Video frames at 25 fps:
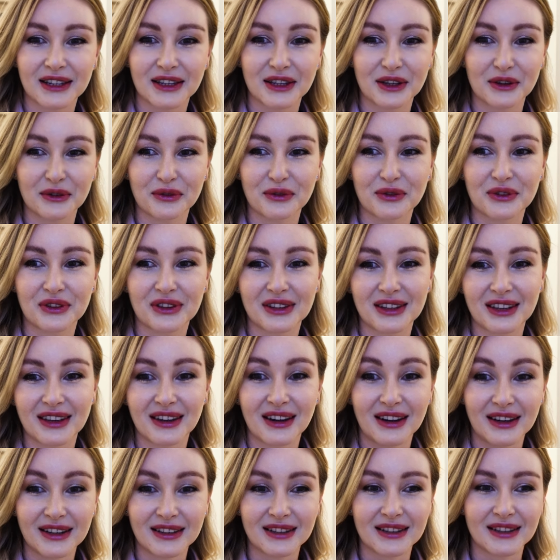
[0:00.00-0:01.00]
Gift
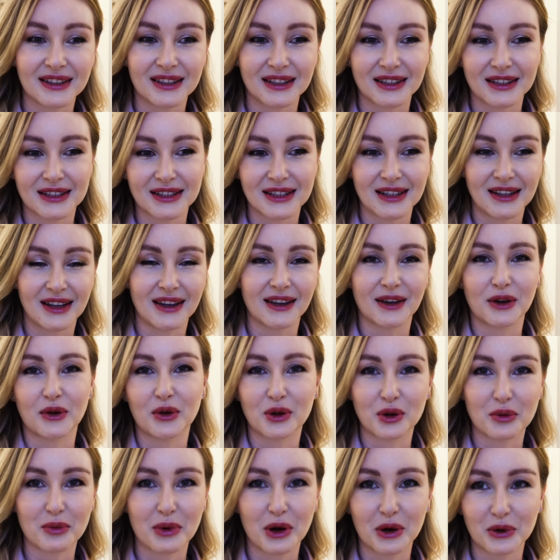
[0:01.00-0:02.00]
guide is like
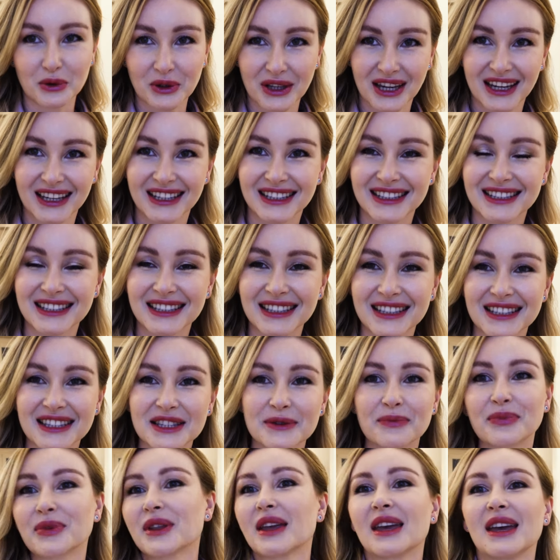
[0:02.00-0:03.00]
all about
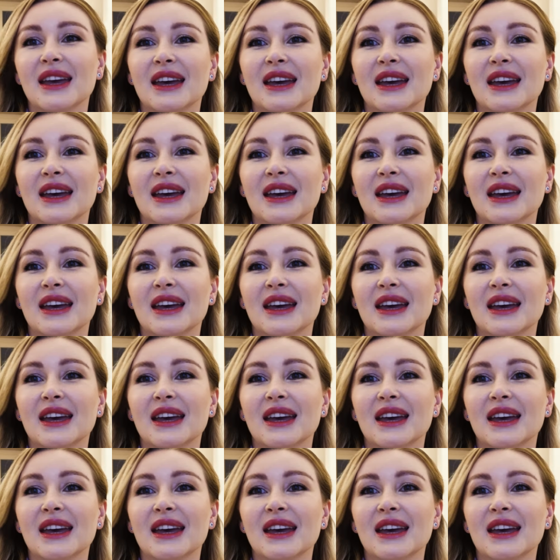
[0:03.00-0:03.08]
ideas.